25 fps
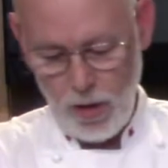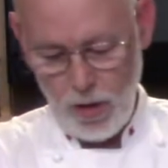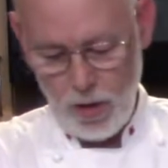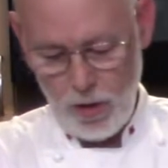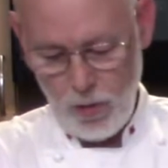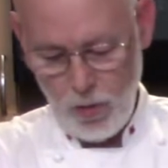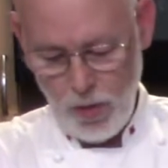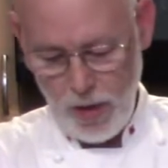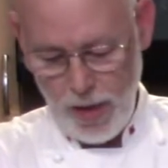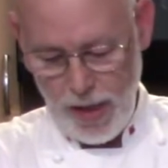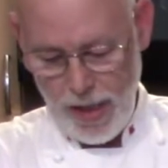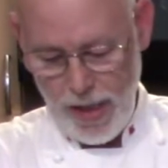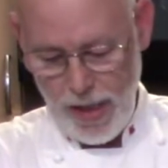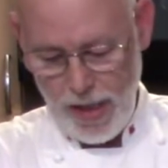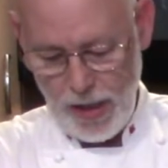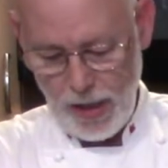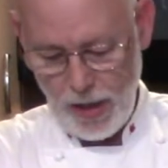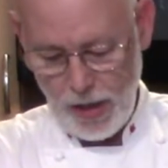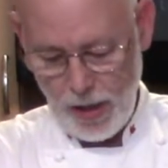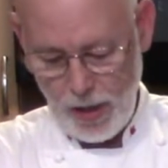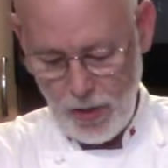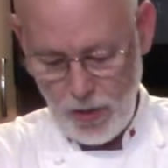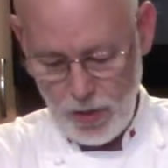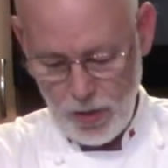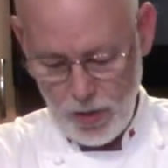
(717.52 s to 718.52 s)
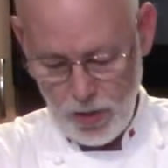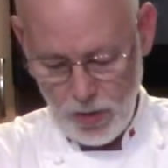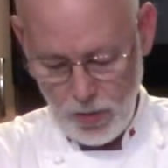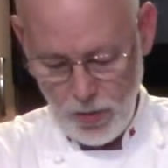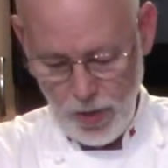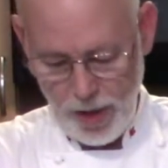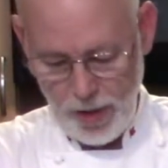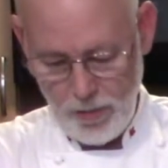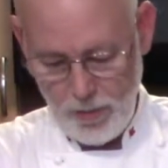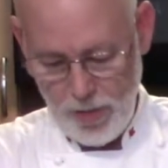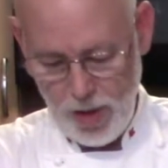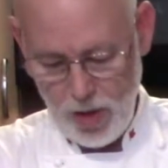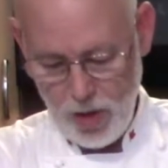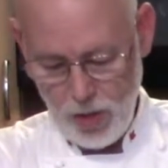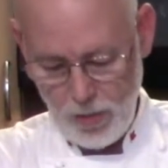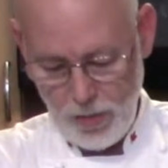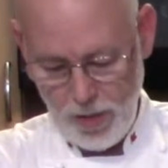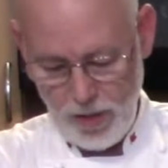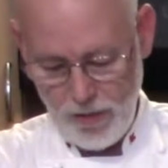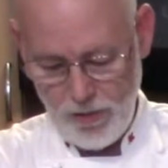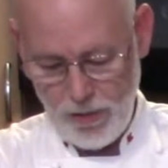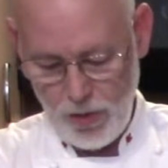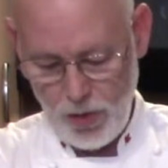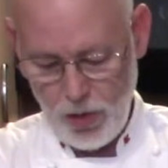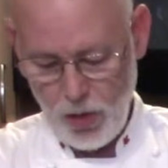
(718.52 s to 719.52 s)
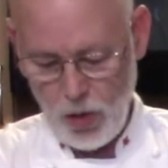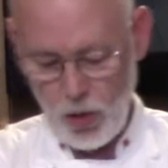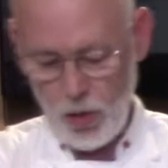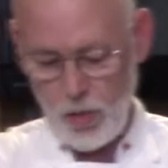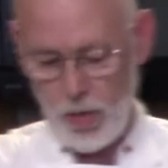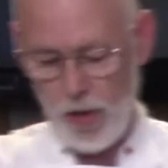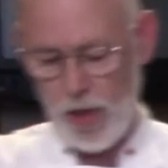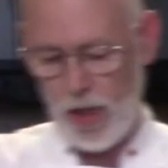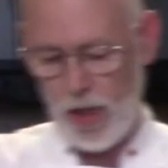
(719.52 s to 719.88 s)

What I had in here is the right measurement for 2, but